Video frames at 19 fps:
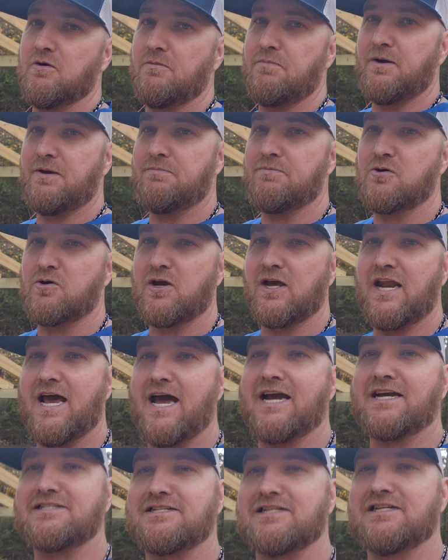where people can
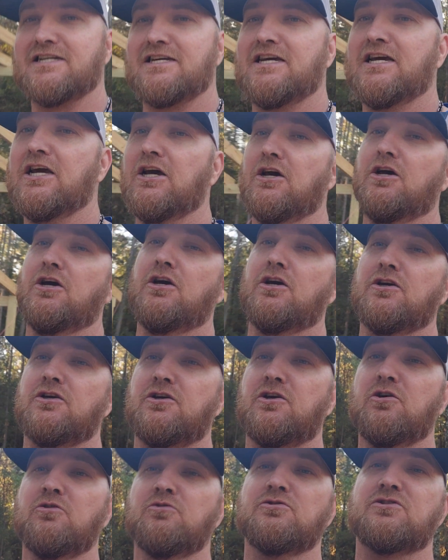actually
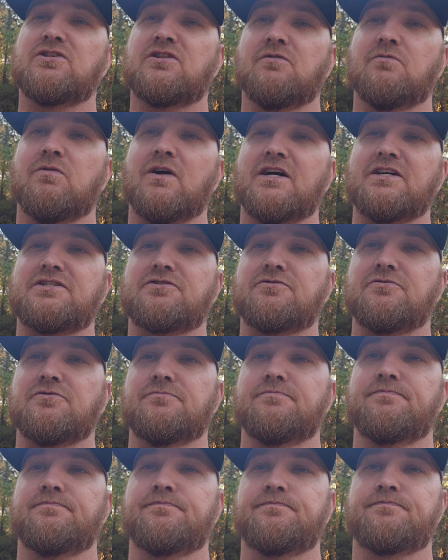use the
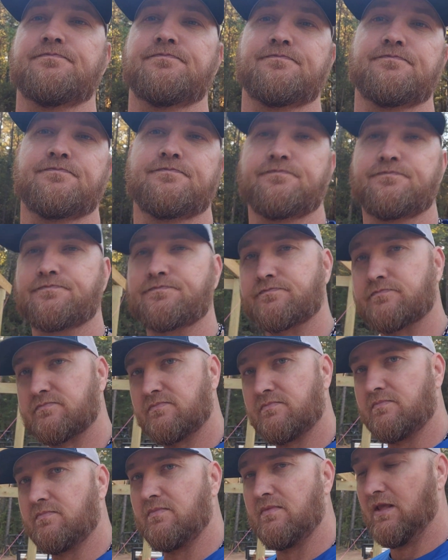restroom
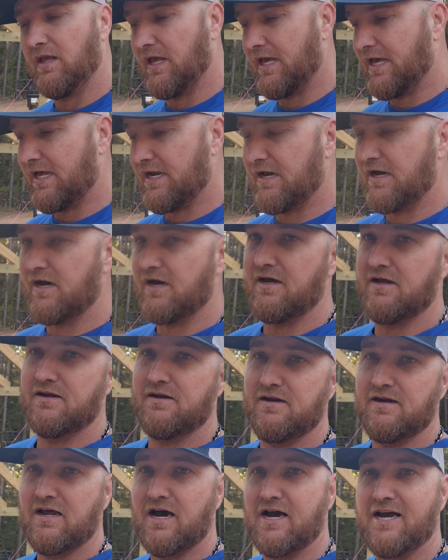and
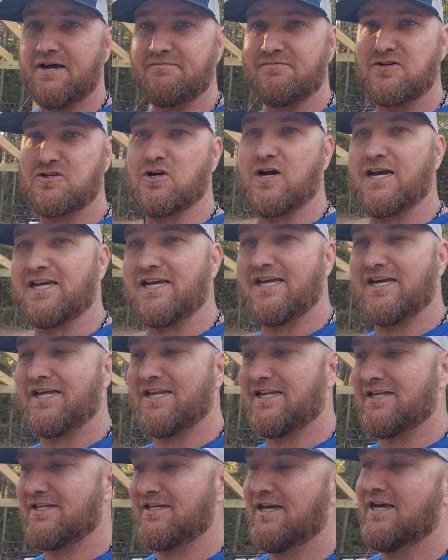not have to trek
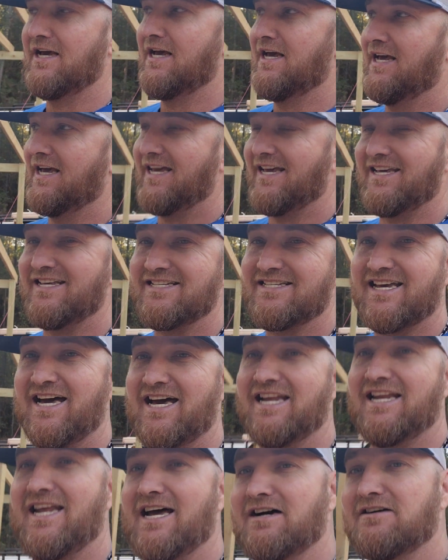
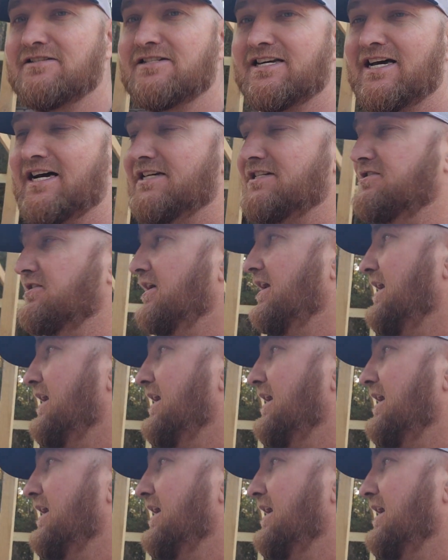inside and outside your